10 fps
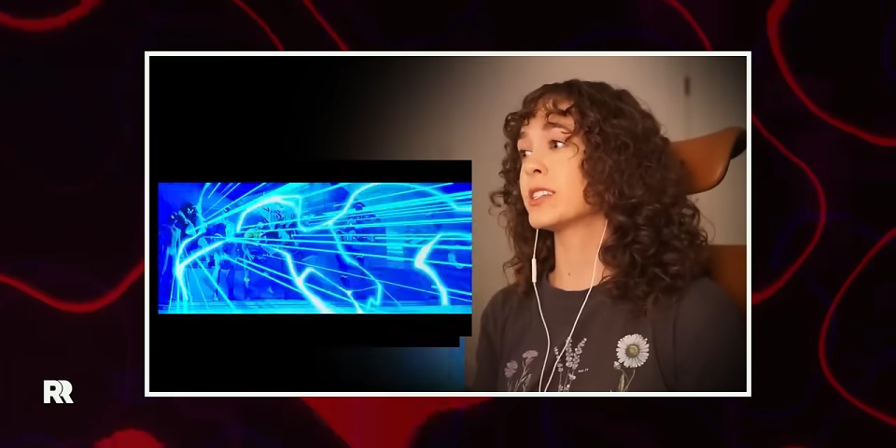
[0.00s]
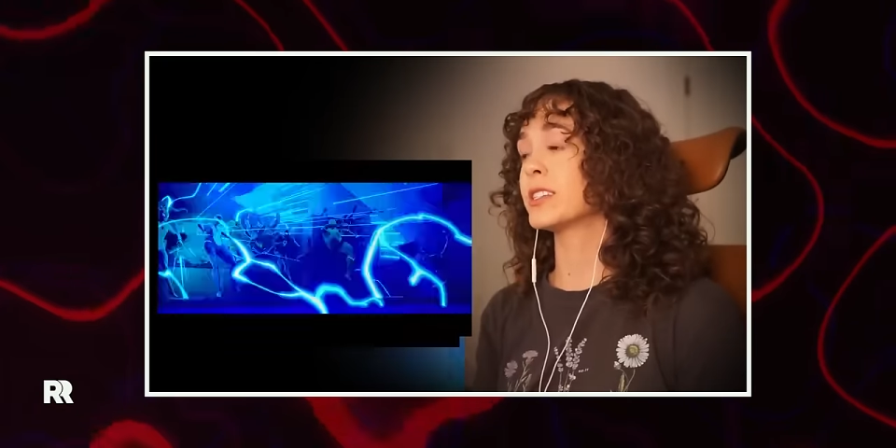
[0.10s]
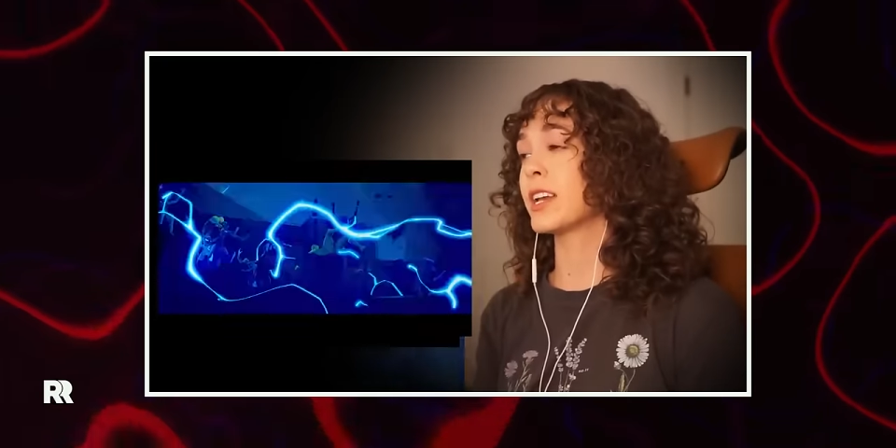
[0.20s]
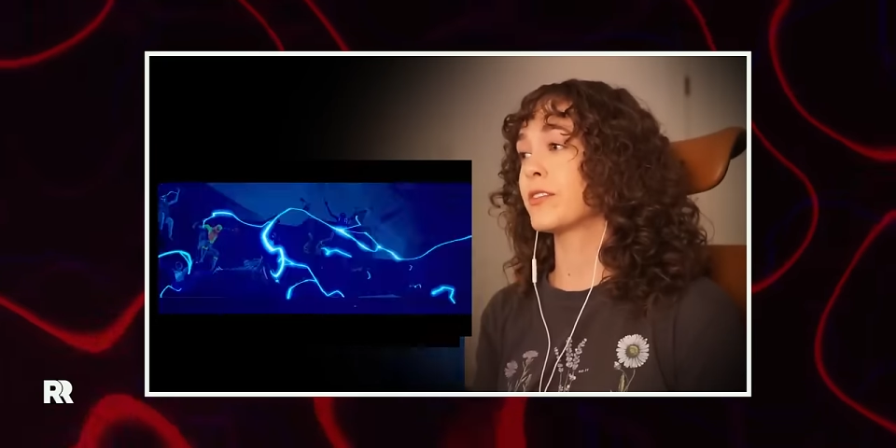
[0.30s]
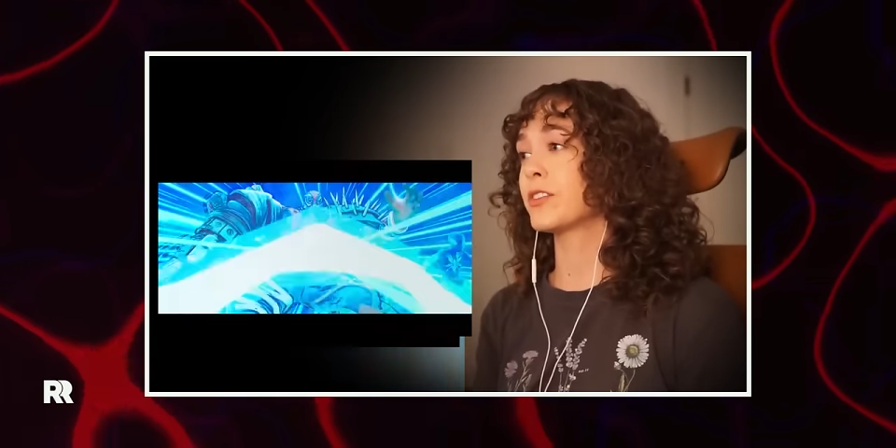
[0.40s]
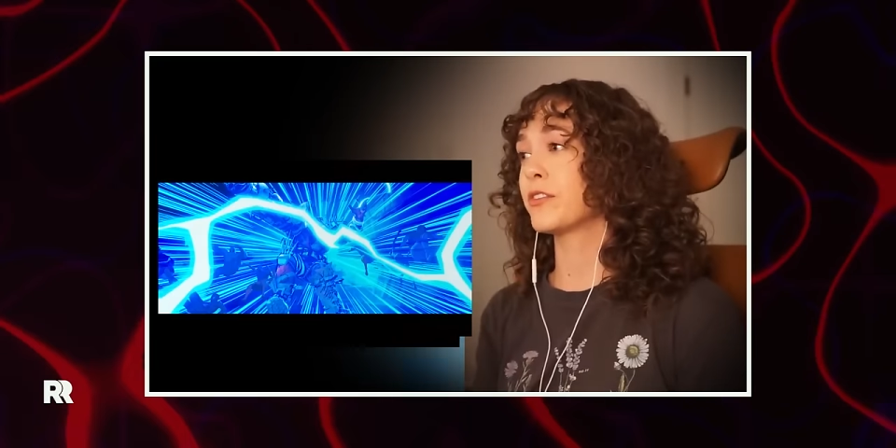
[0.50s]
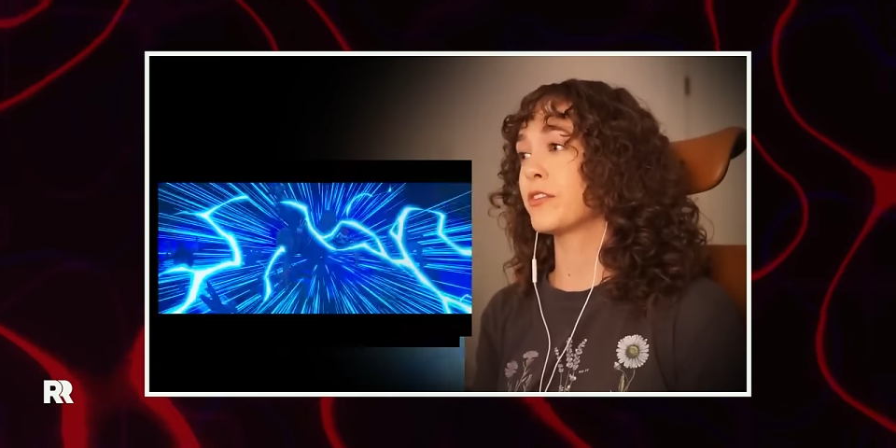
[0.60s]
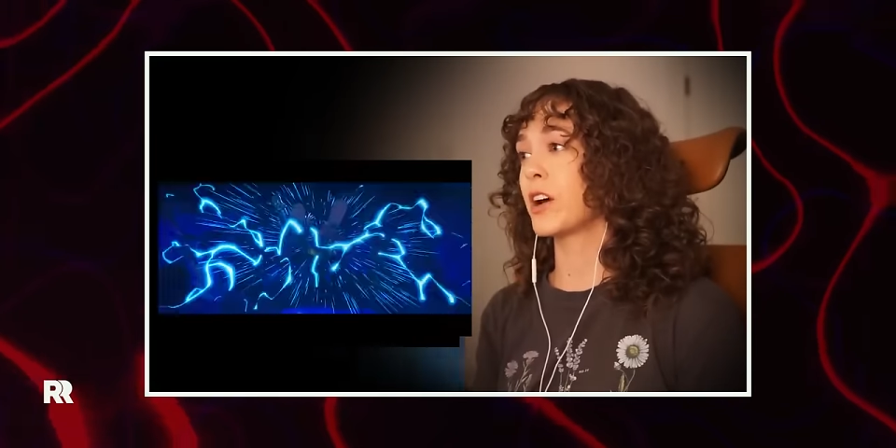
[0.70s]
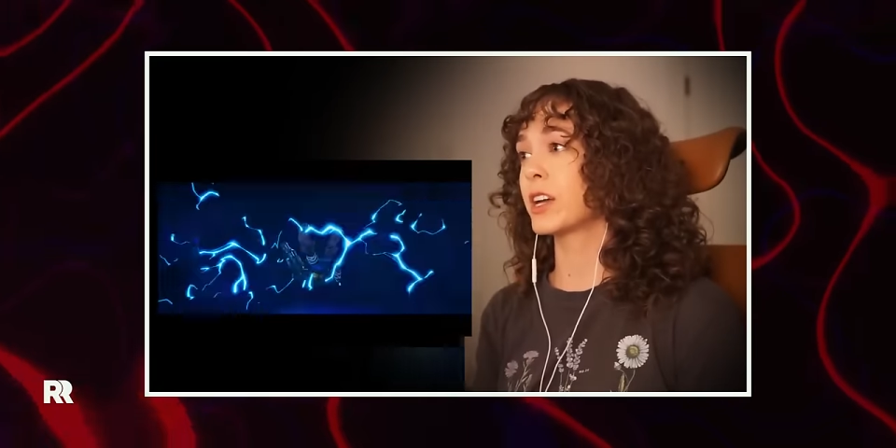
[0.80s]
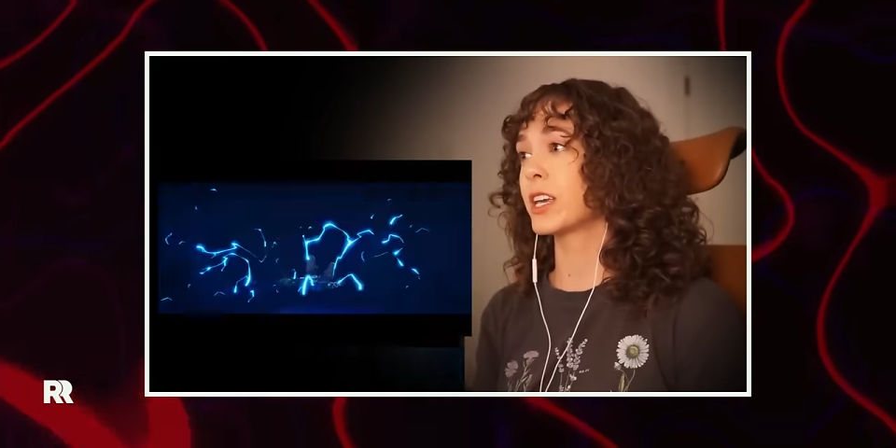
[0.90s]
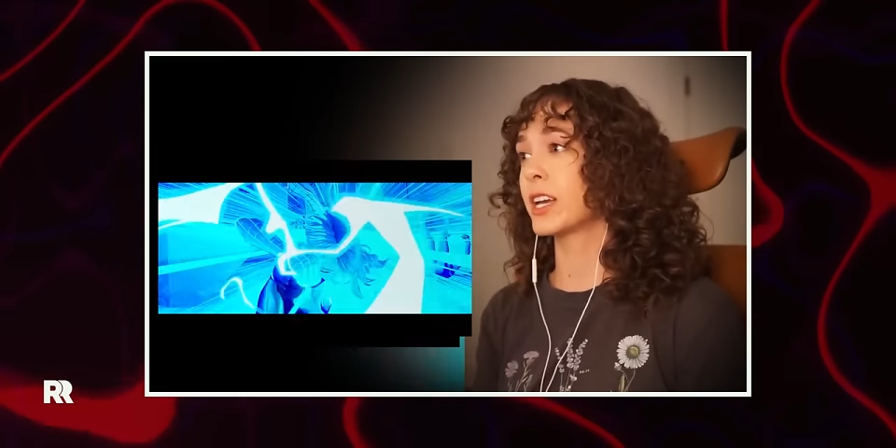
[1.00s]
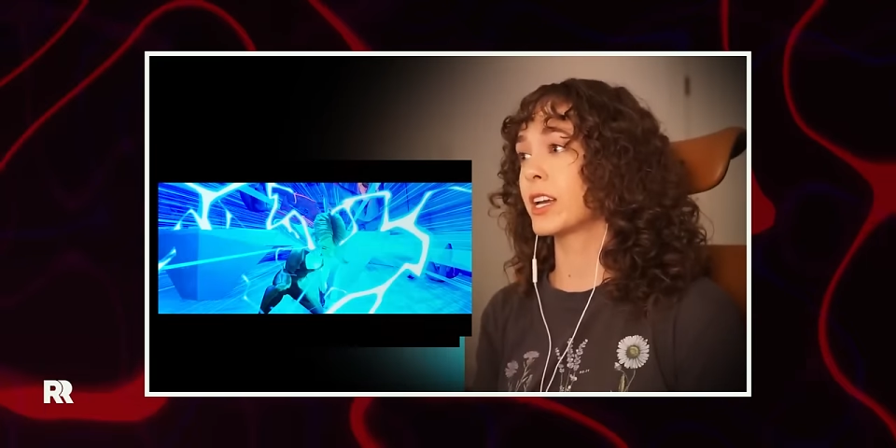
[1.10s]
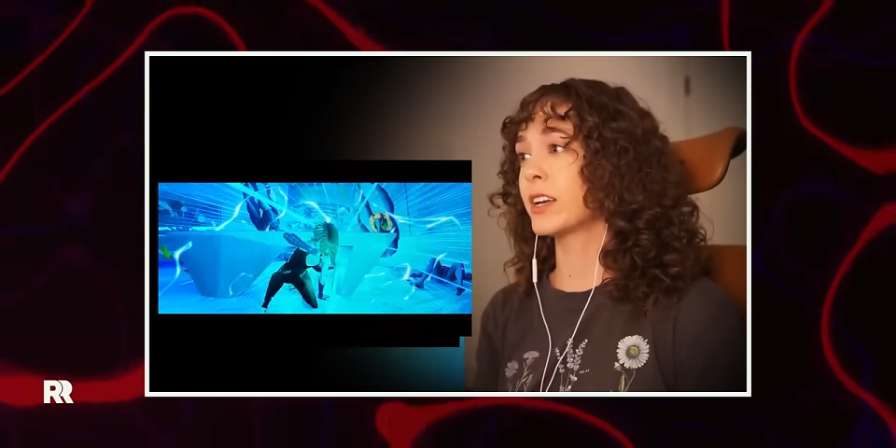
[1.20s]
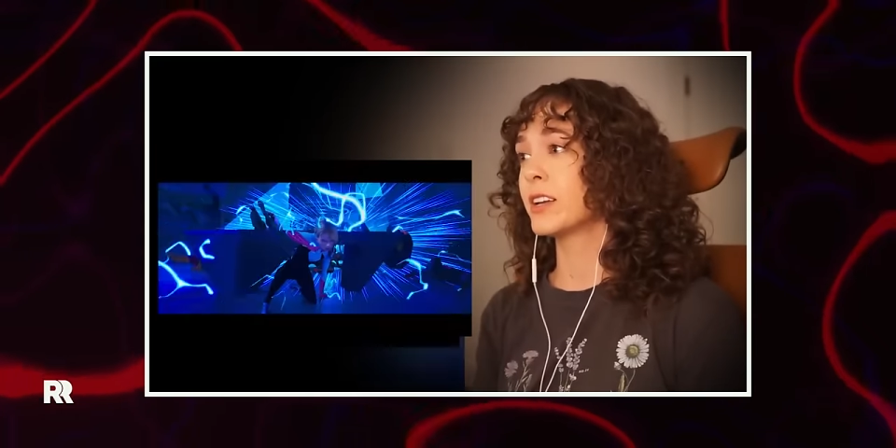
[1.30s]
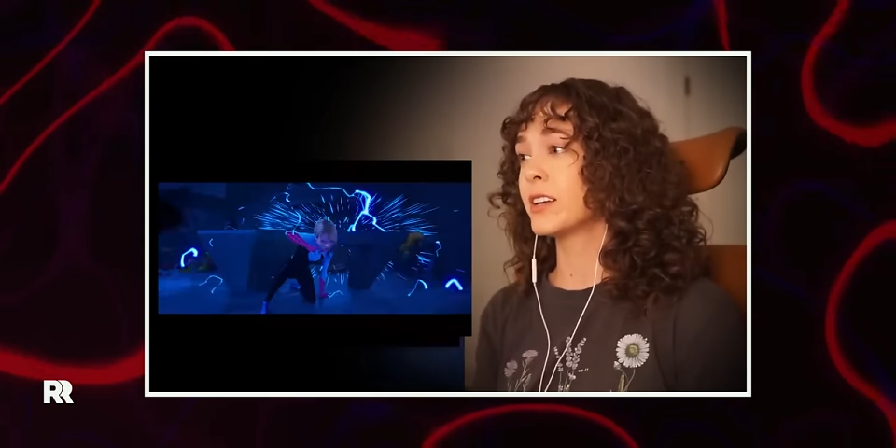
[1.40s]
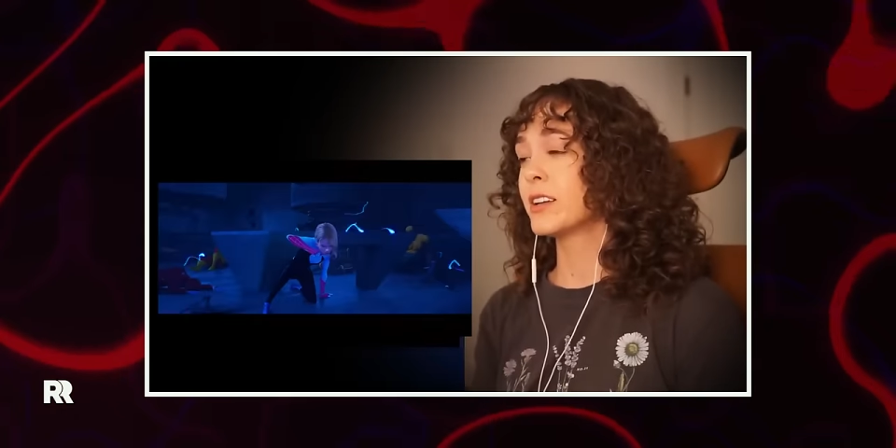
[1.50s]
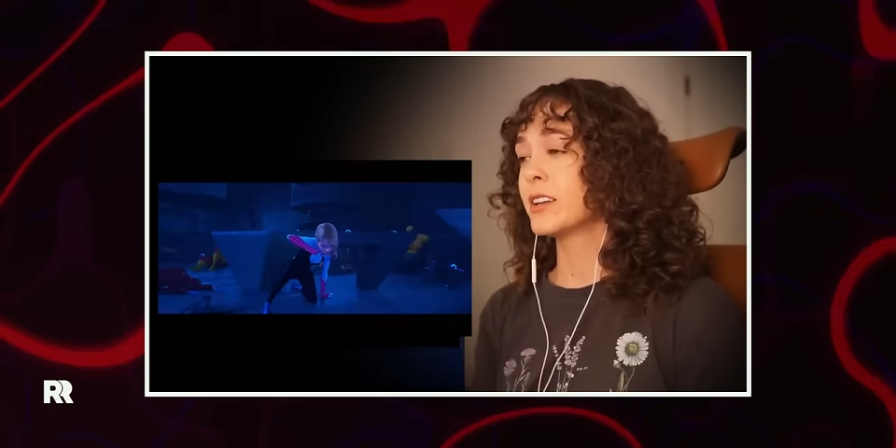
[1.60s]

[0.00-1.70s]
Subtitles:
saved the fucking...